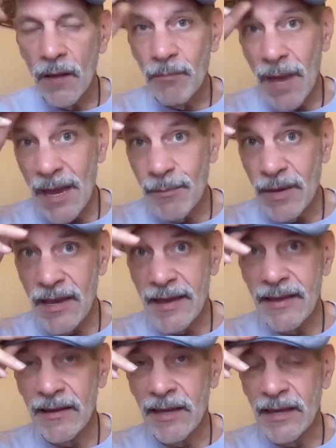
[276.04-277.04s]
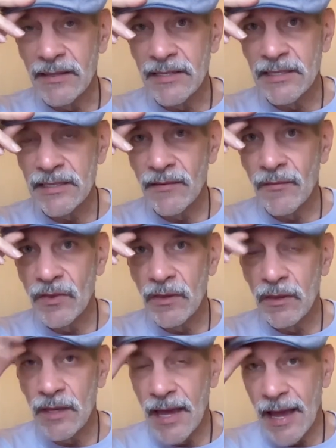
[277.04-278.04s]
maybe it's
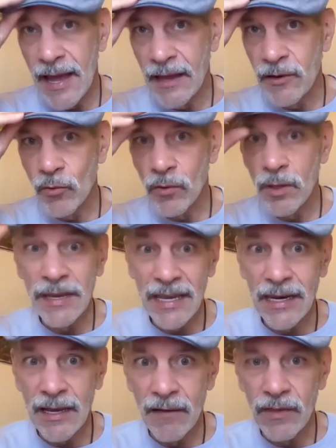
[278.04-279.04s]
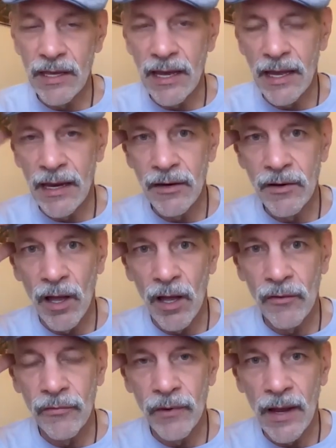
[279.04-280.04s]
the end or the beginning of the end
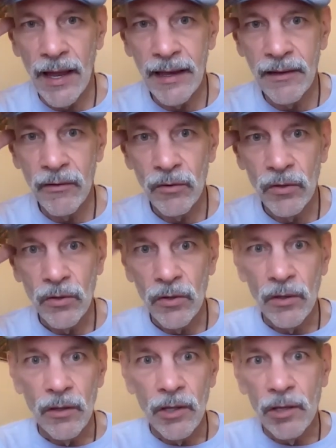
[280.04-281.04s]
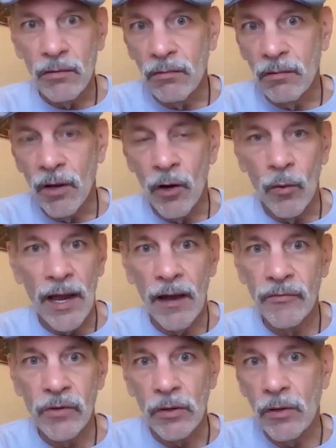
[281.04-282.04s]
of like, oh, I
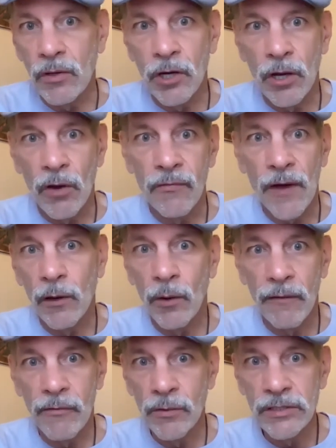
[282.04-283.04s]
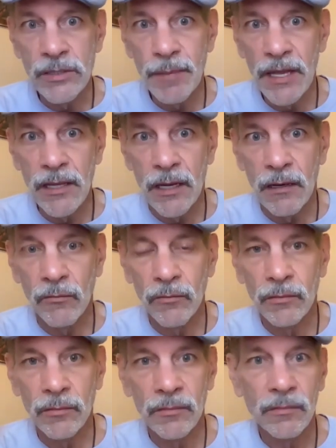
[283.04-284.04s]
have to, you know, follow everyone's opinion
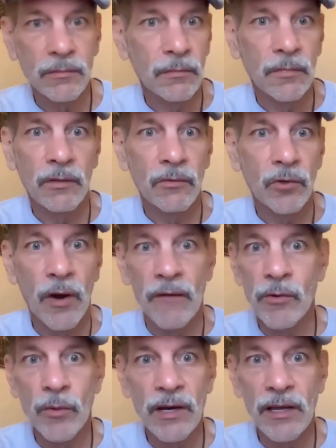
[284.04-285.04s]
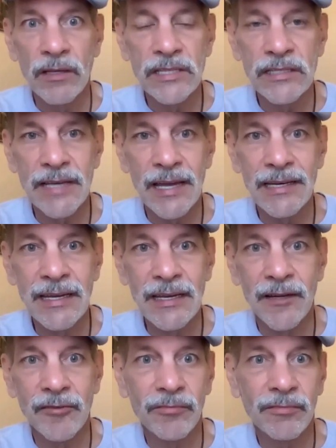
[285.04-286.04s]
or everyone else's
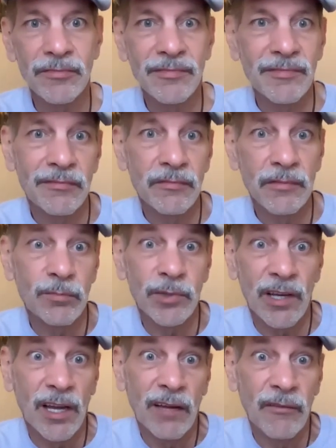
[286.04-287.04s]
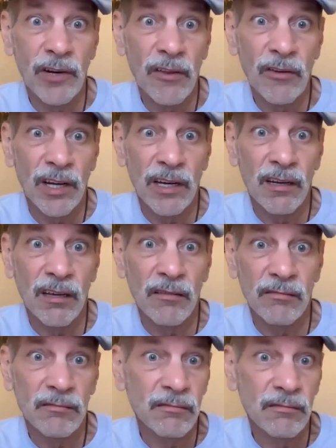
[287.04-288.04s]
idea. Like, but I have another idea.